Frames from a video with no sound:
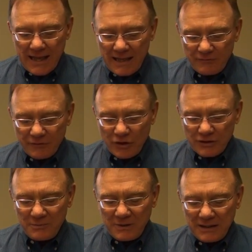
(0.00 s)
And for
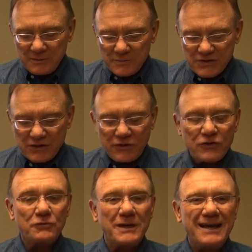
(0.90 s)
condominiums,
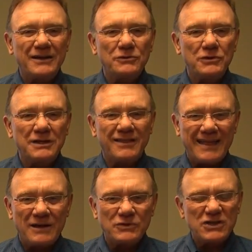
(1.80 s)

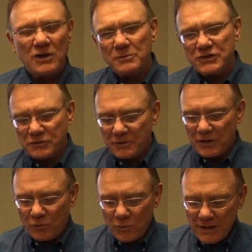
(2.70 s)
300,000, almost
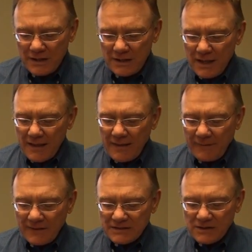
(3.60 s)
301,
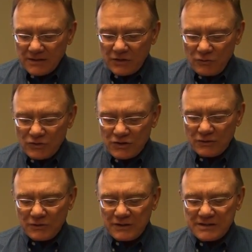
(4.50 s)
and that's a huge
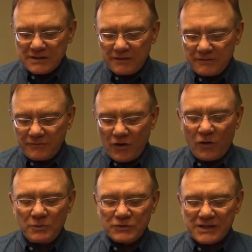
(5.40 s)
increase of
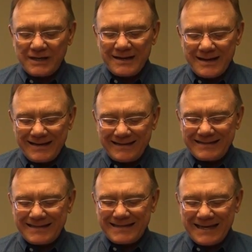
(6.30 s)
almost
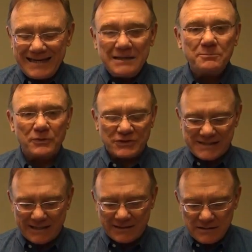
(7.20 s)

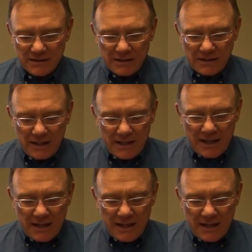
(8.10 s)
19%.